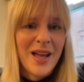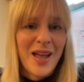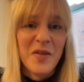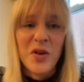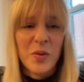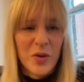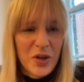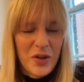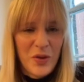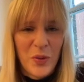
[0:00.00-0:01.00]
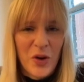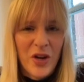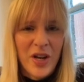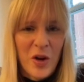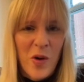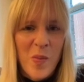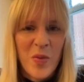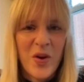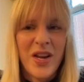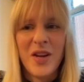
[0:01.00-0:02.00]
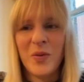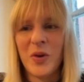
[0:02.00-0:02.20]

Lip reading: if you were to work in a company